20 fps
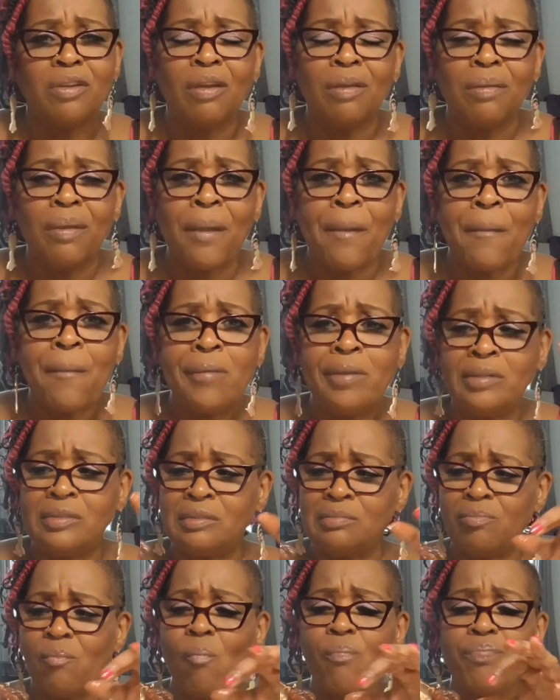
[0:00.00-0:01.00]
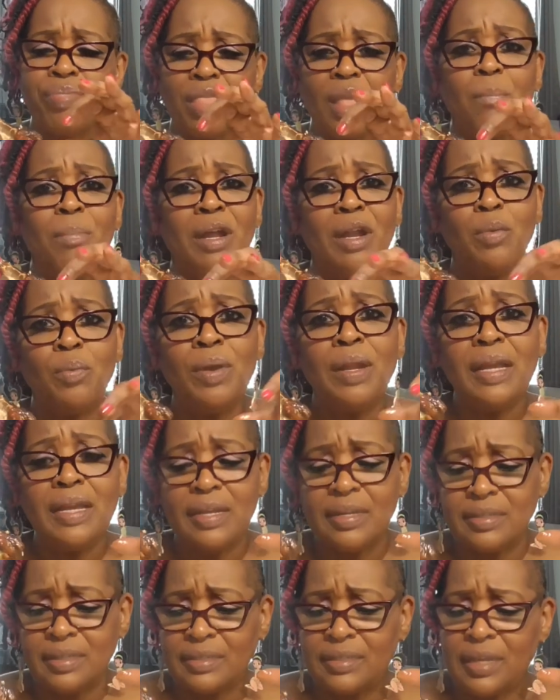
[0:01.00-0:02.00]
you know. But it really
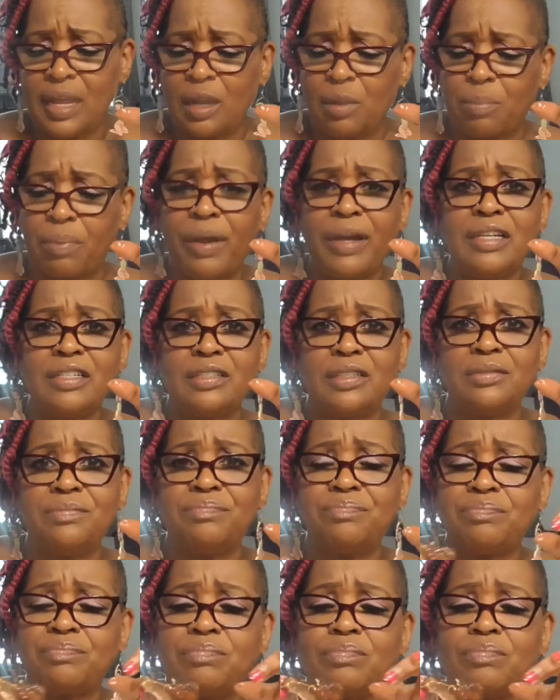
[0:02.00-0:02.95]
is a celebration.